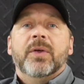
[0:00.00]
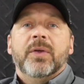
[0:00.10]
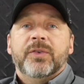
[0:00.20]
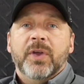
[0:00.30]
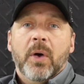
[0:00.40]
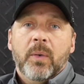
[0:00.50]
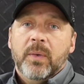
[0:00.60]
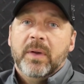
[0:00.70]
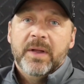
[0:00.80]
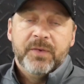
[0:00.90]

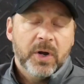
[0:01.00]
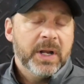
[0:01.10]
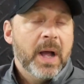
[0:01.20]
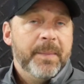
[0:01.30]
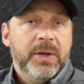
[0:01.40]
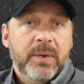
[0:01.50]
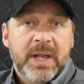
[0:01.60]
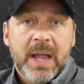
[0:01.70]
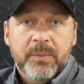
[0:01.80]
So if you're going to come into a game,